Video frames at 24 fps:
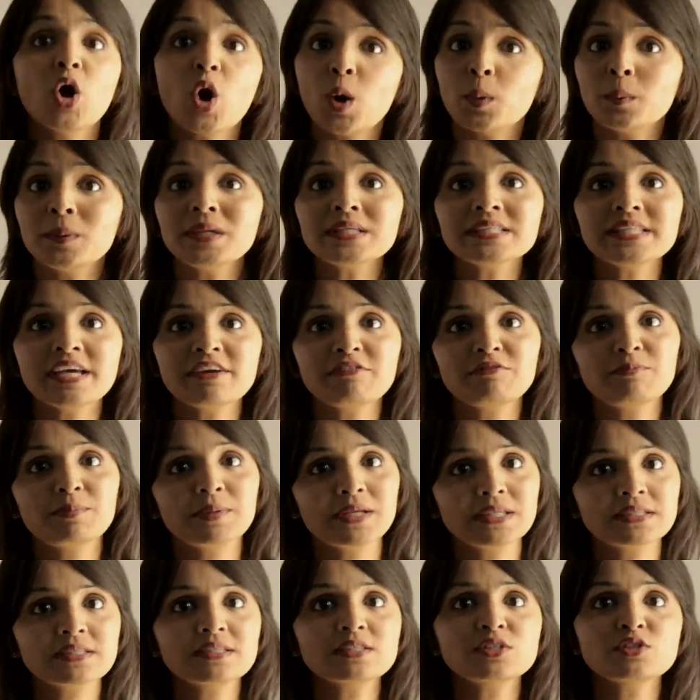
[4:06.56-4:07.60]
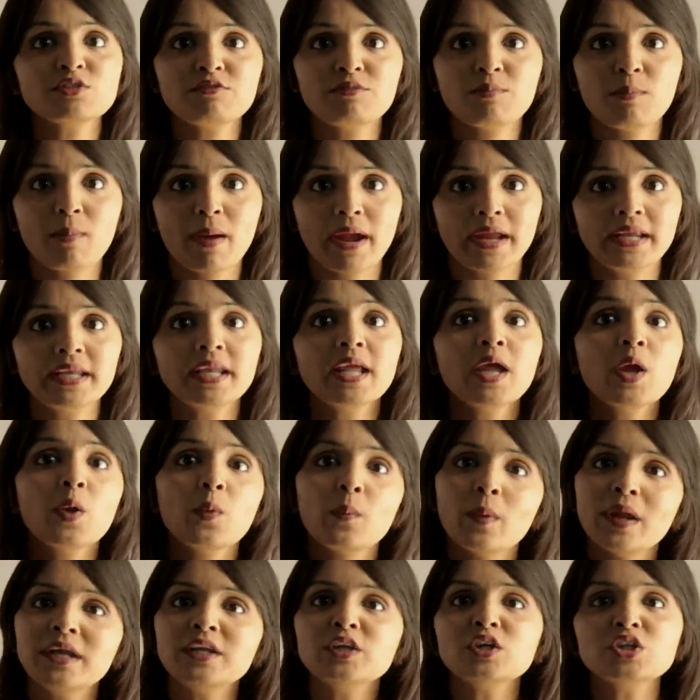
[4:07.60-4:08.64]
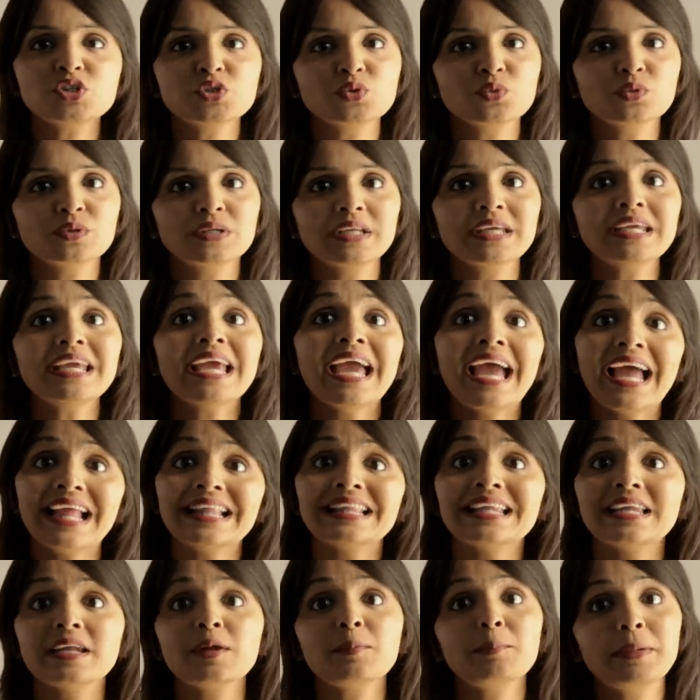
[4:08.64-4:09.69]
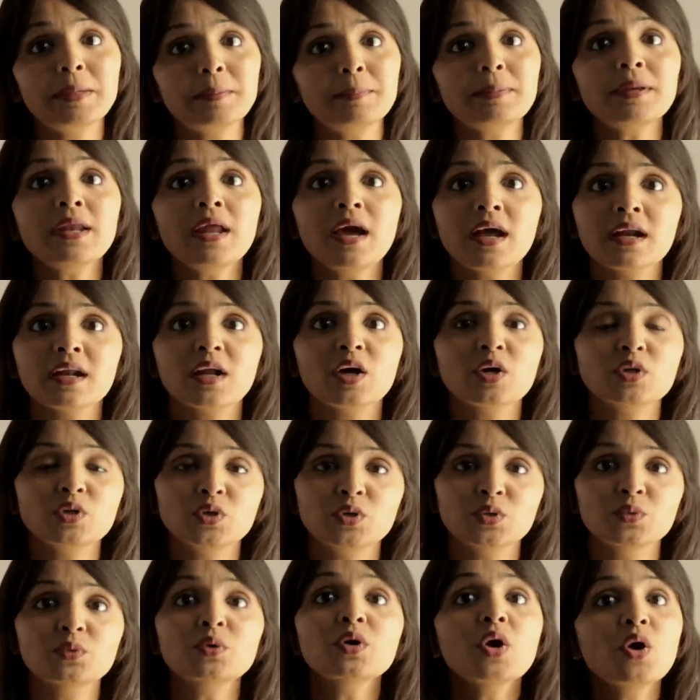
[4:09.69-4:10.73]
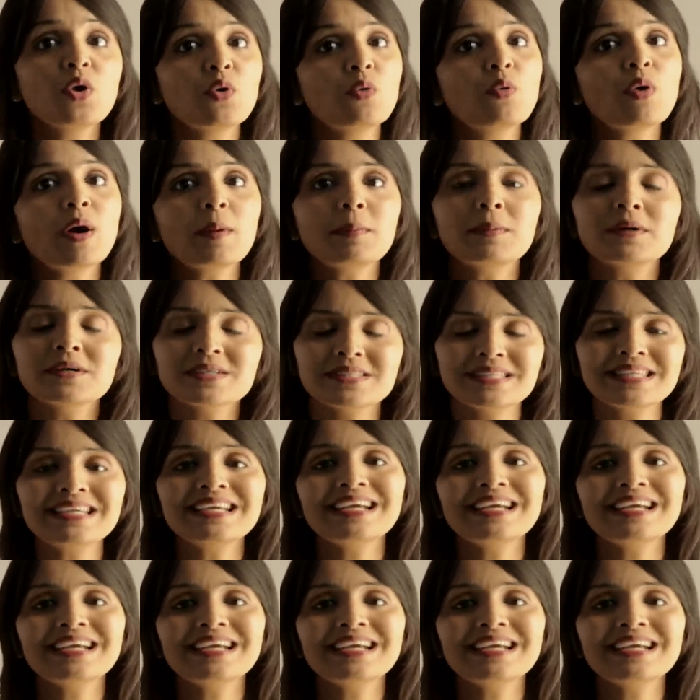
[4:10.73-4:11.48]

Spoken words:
Always have presence of mind when you're shooting and there are people around you who are bursting